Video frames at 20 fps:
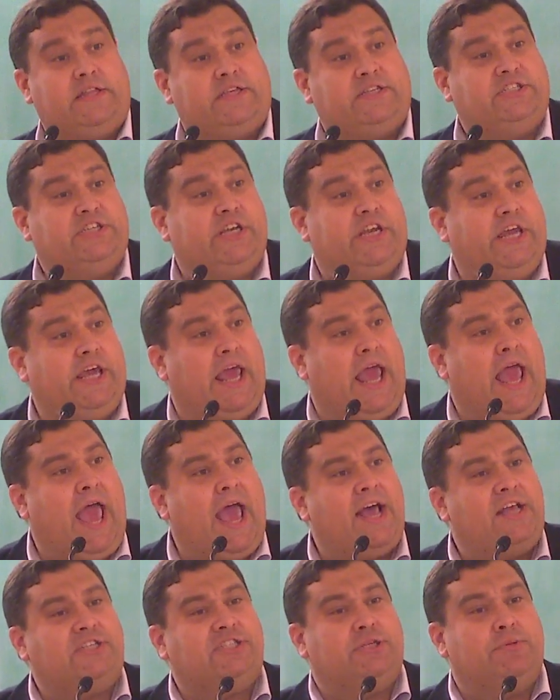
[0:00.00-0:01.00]
the city
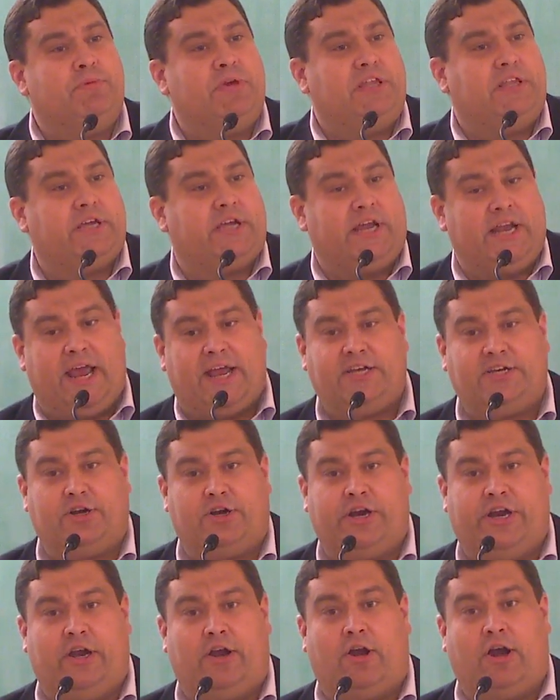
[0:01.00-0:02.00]
has to be the
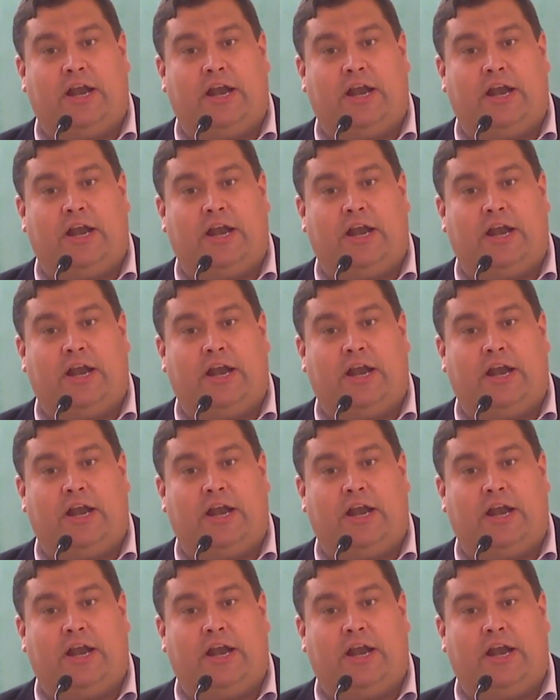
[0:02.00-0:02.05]
connector here,